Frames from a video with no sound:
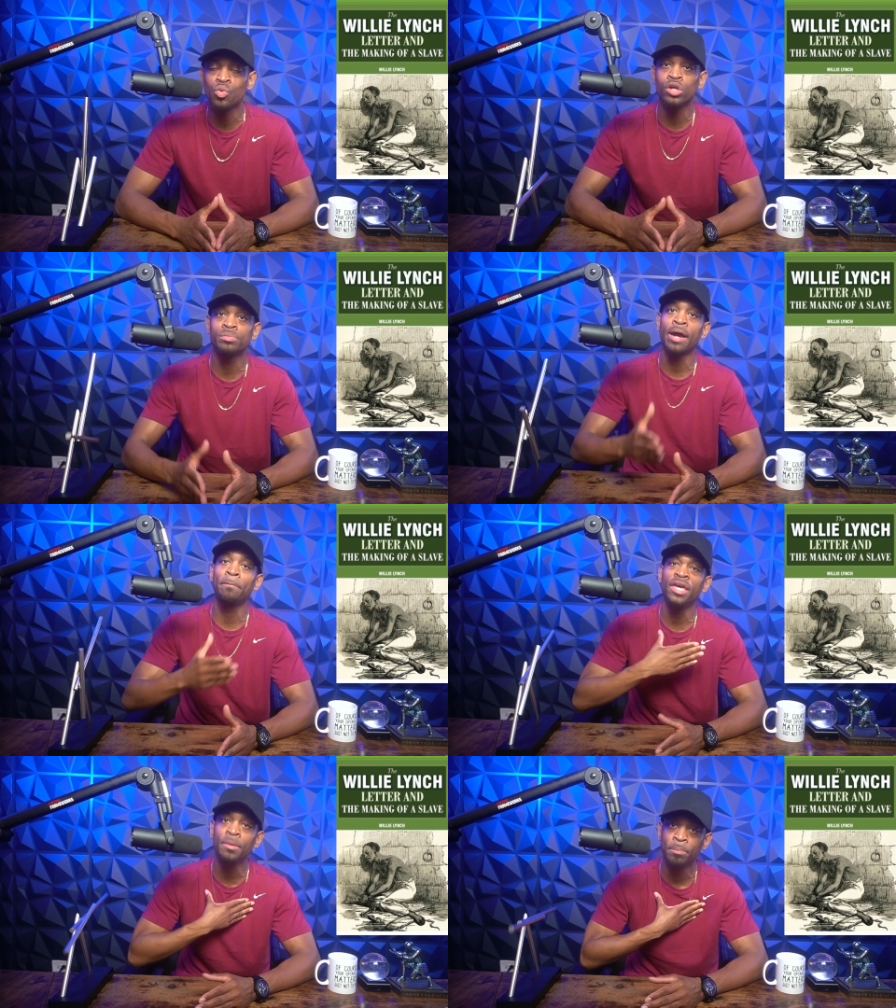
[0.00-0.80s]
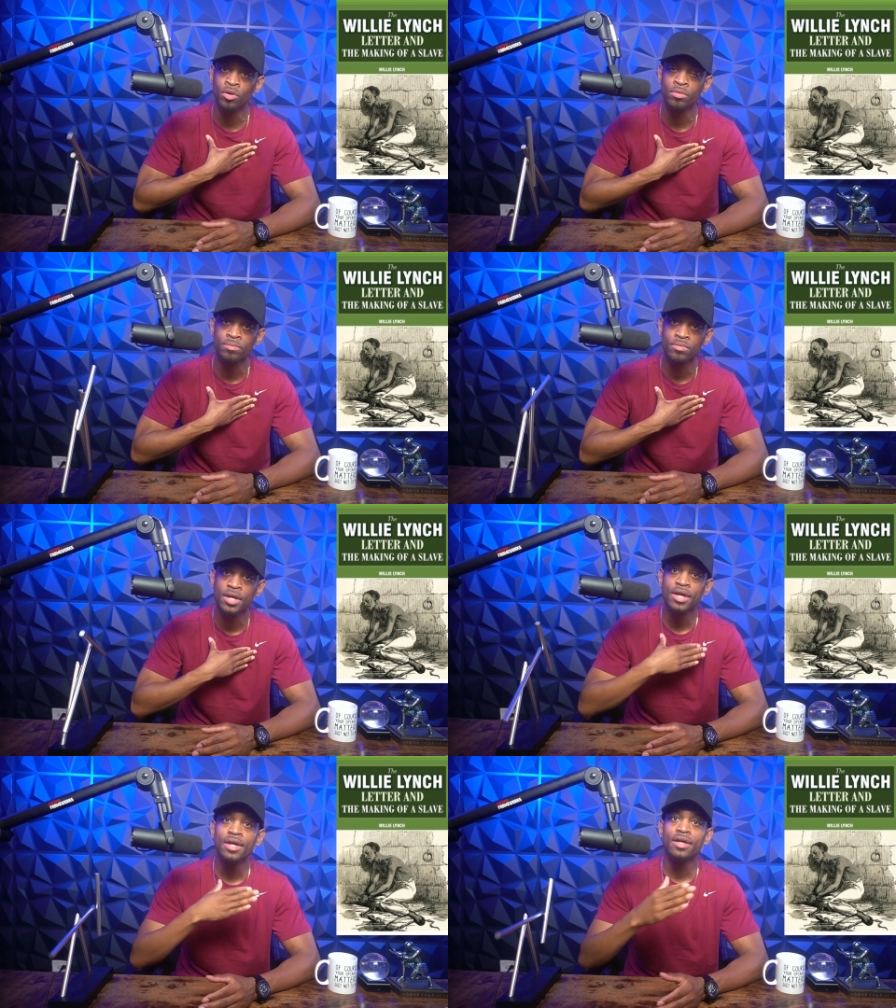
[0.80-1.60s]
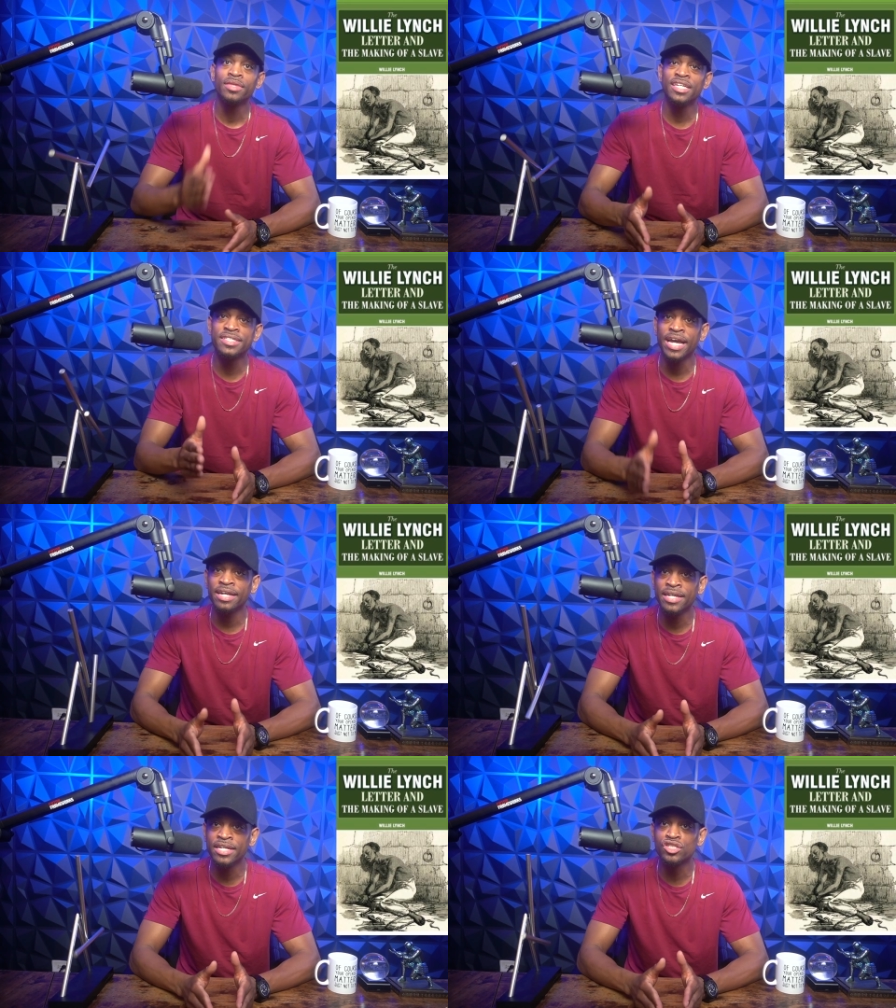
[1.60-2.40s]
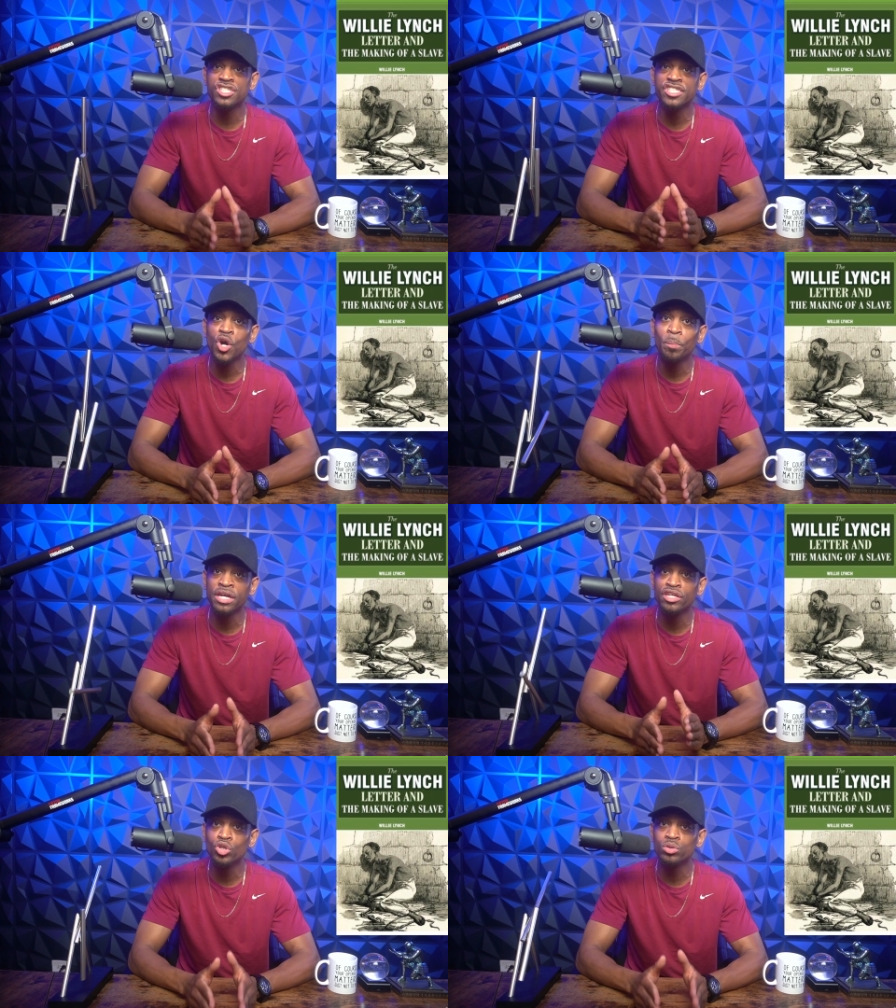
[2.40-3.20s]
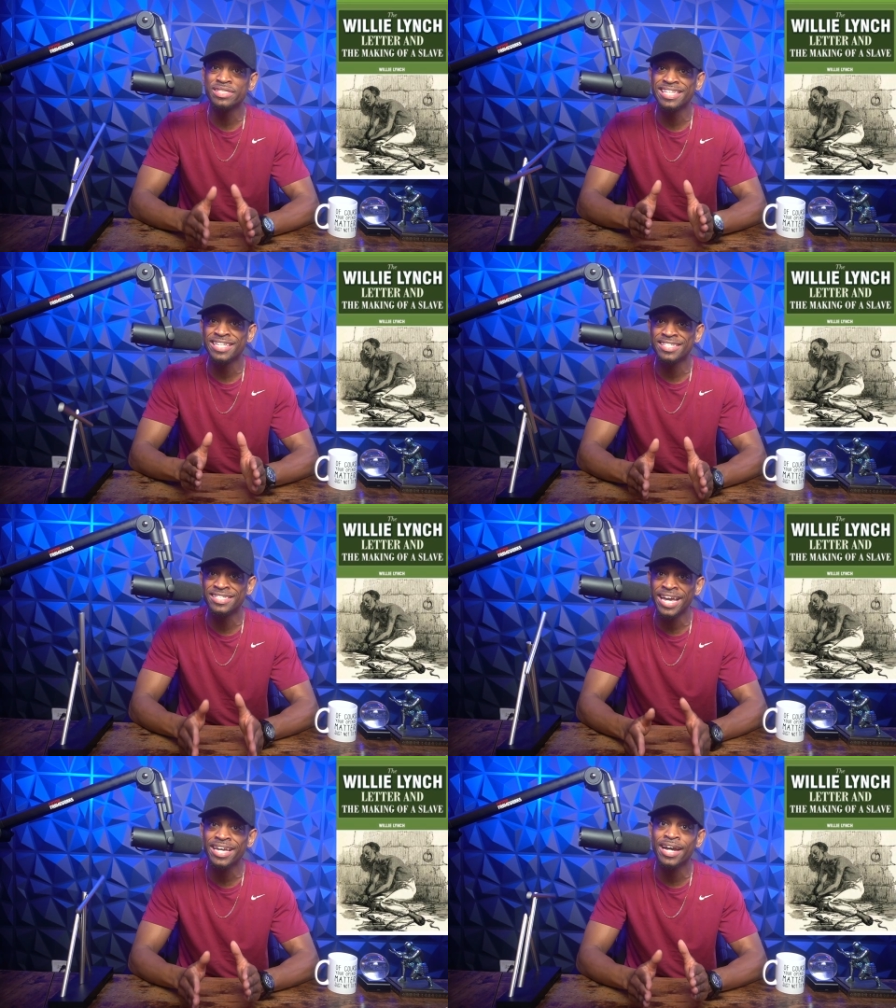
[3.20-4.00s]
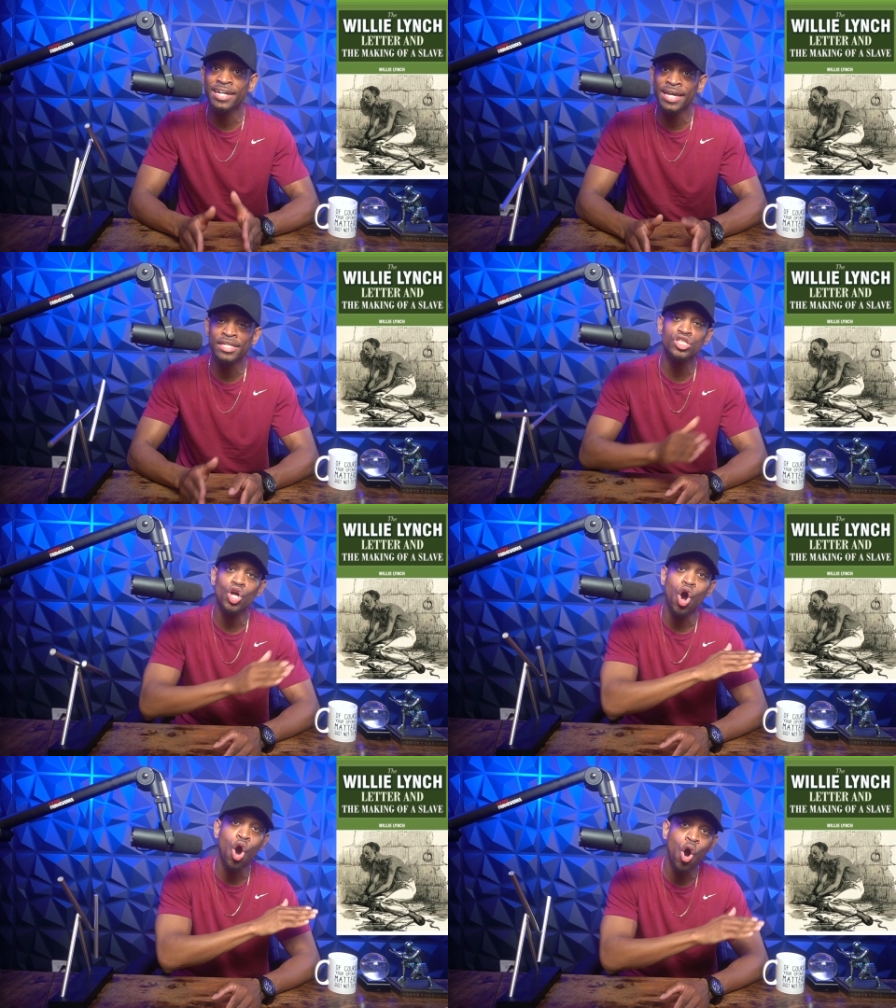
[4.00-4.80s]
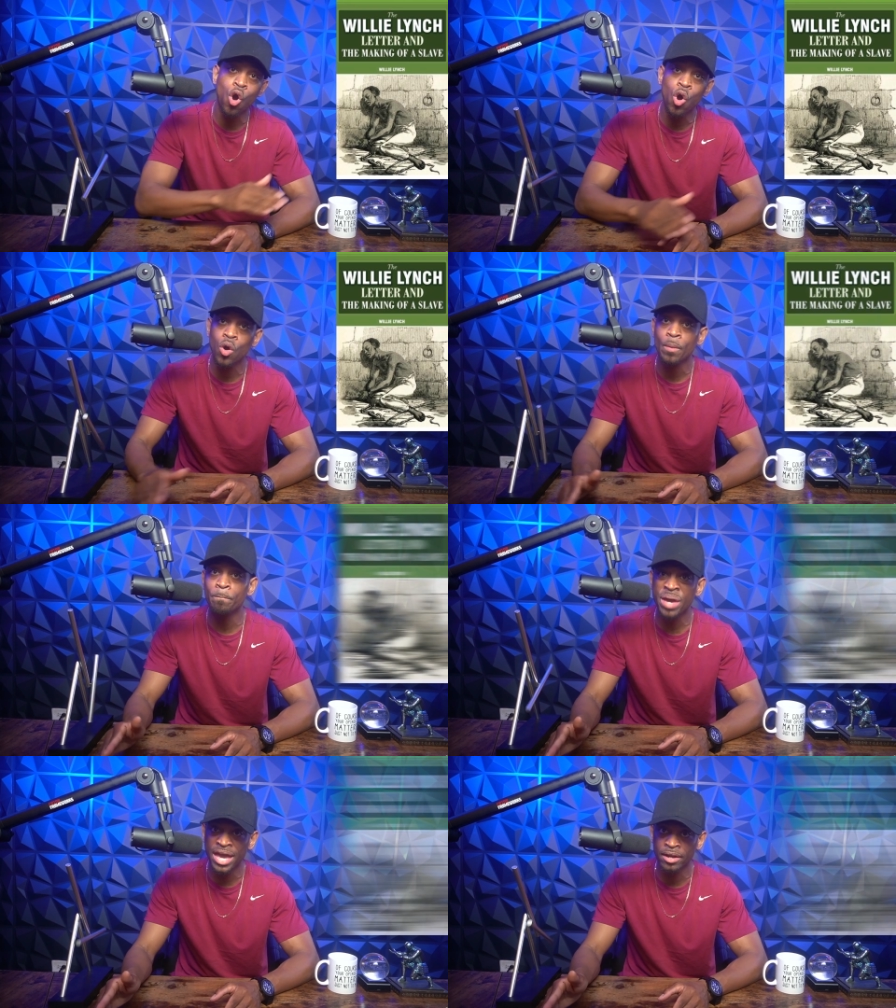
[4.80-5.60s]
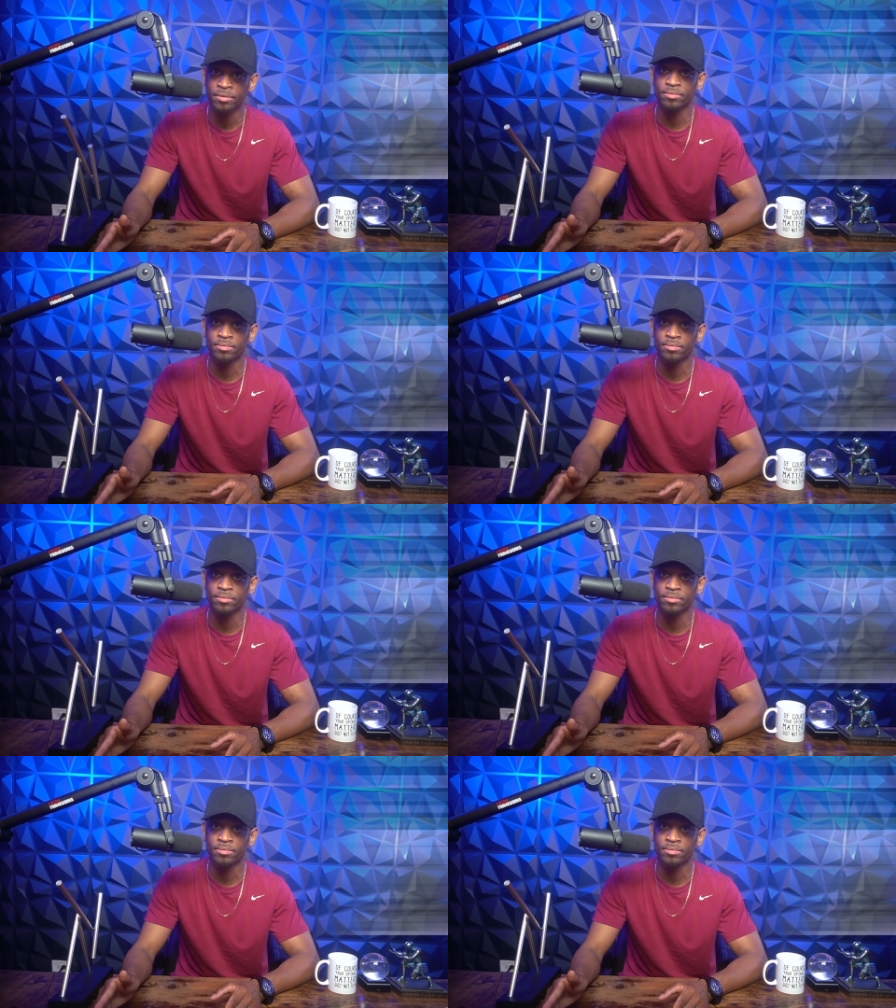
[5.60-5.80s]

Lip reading: my people, these techniques are still being used to this day against all men.